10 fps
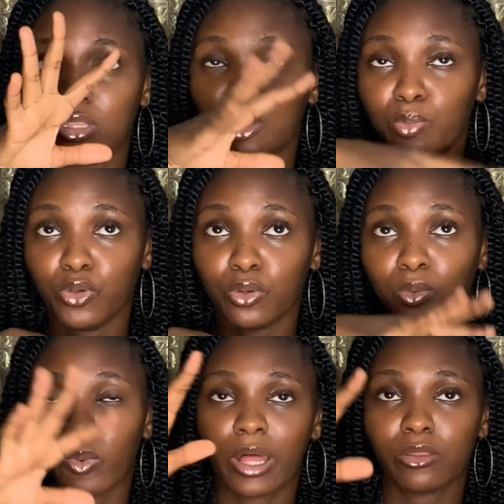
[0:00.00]
the
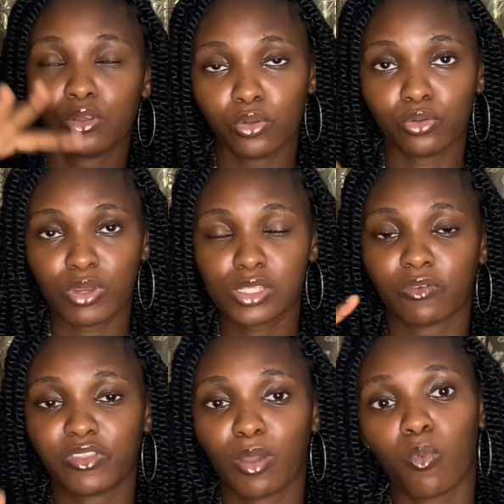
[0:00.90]
mule while, you know, the rest
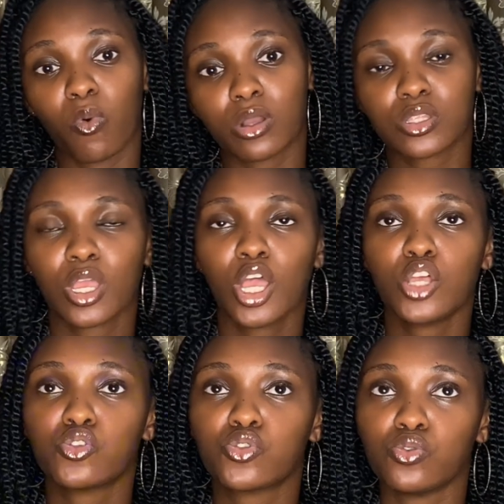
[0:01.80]
of them walked
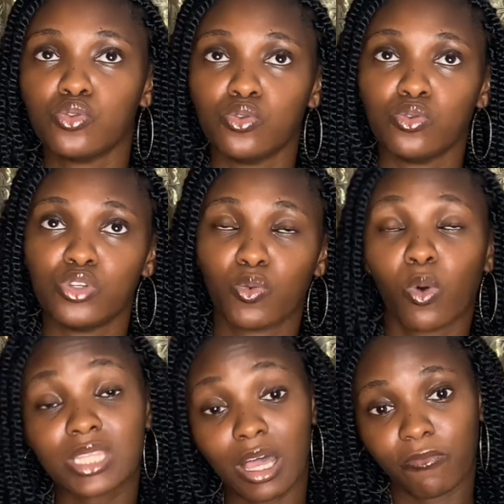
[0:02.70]
to the
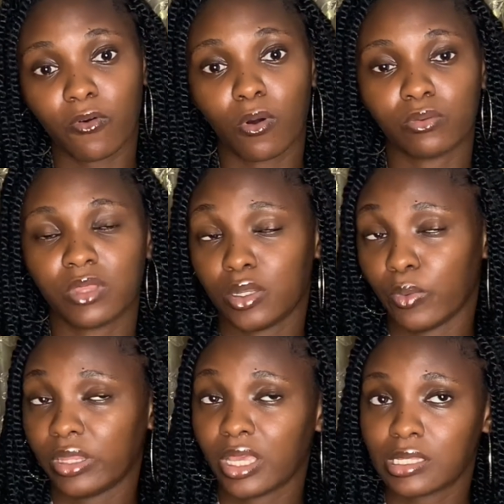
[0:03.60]
waterfall that they
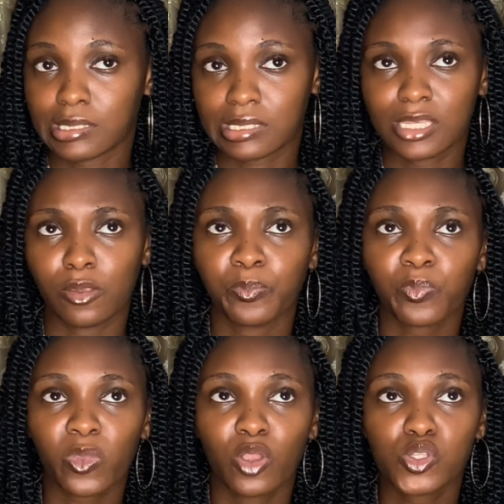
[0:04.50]
were there to see.
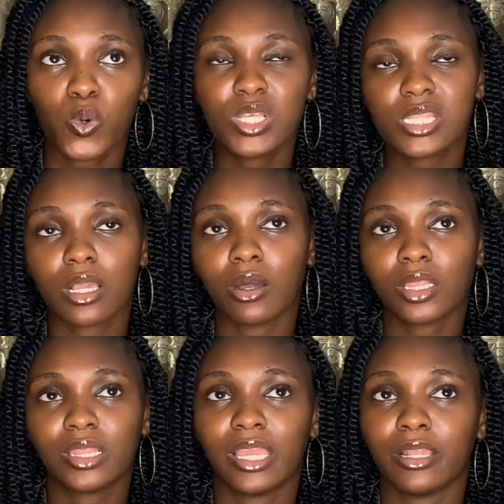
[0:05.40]
So once they
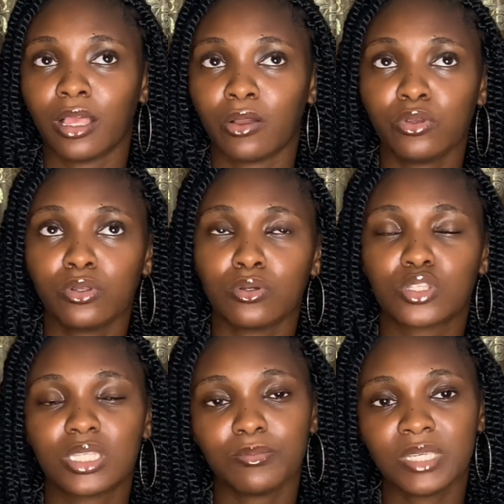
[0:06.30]
got there now, you know,
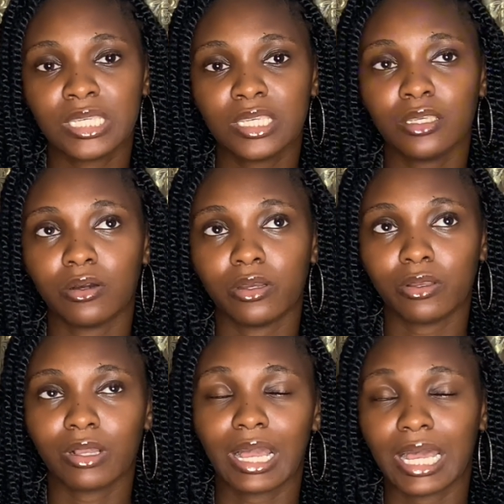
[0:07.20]
Timmy,
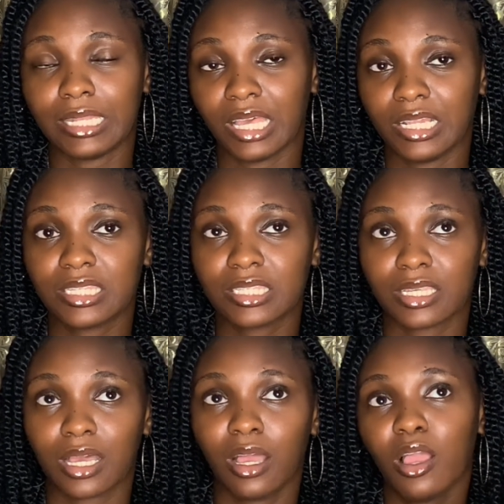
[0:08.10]
Onoja, and
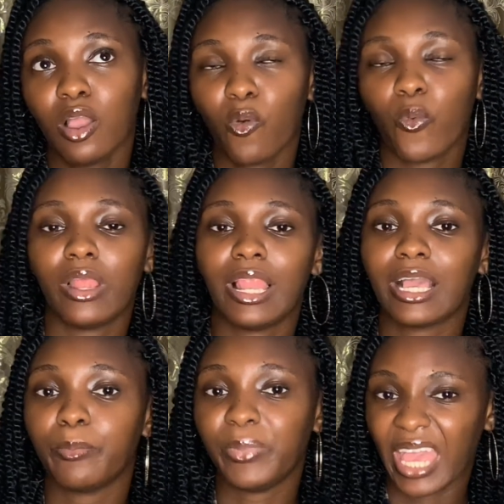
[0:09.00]
Alistair were
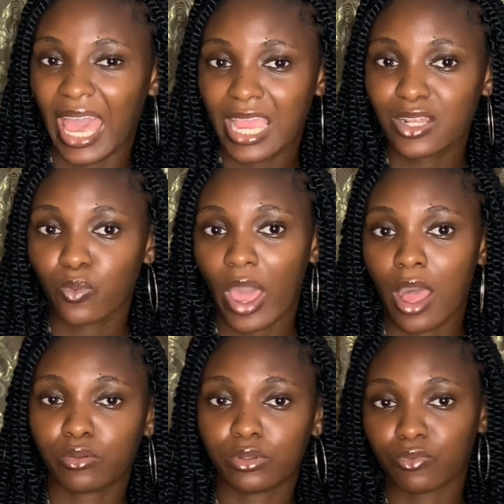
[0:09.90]
like behind,
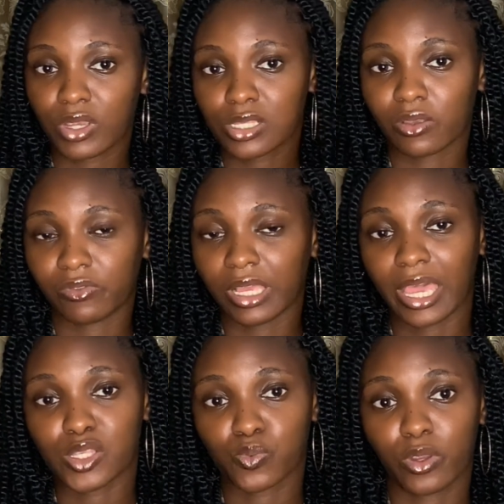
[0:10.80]
while the rest of the
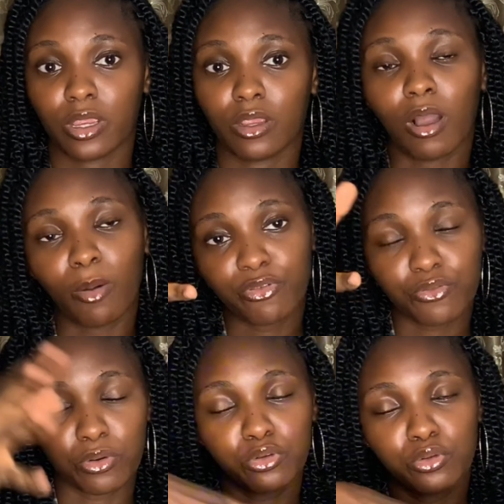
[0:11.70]
guys were up
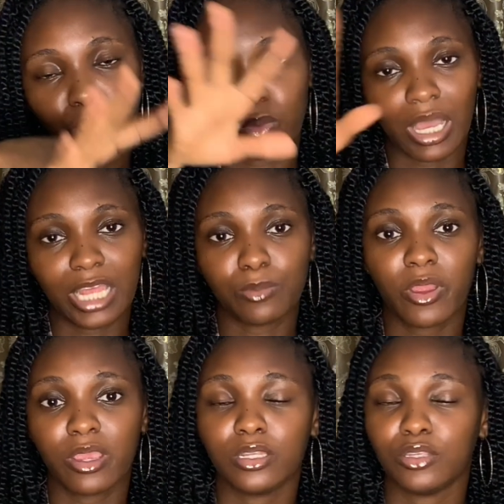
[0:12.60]
front, you know,
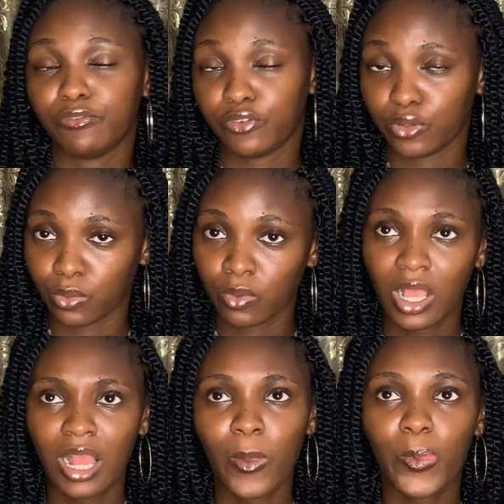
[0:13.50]
admiring the view.
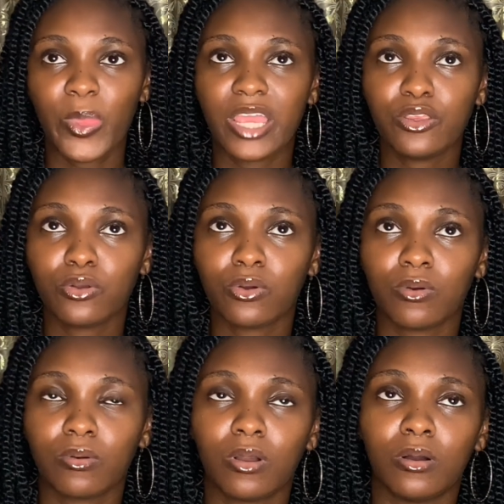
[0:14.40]
Then, you
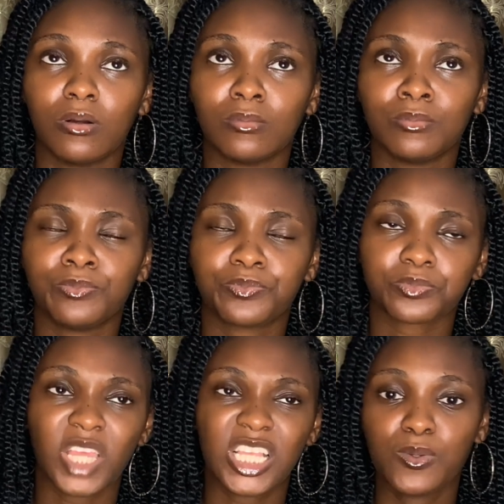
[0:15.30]
know,
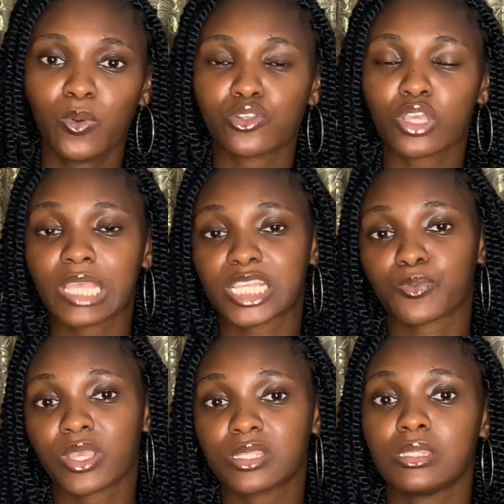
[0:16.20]
Timmy was just
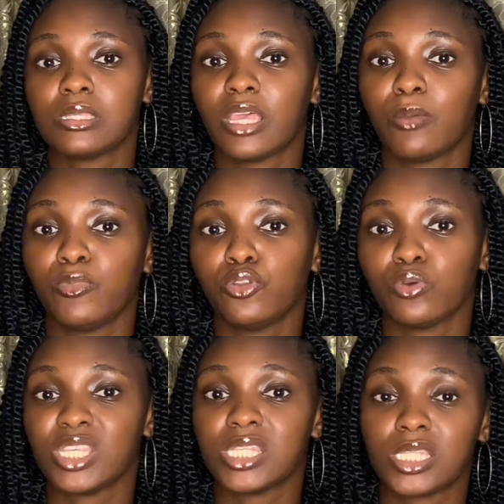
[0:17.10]
expressing to them, you
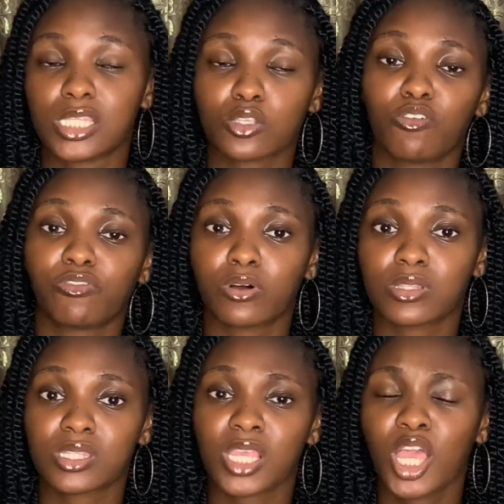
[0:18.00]
know, his
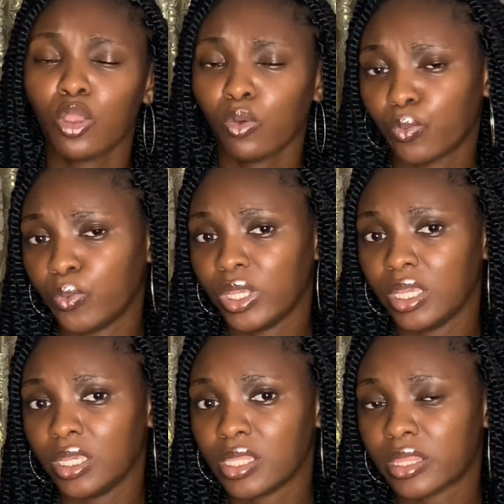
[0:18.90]
discomfort
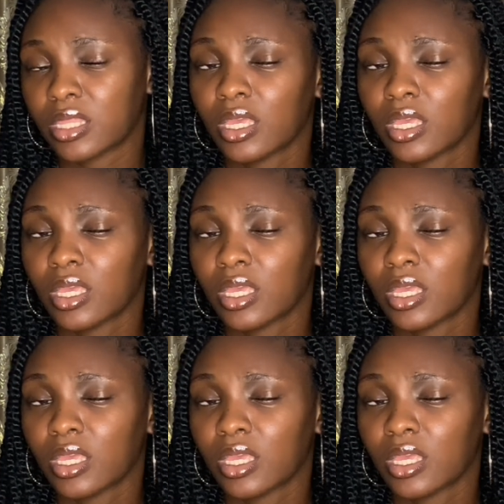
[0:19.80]
with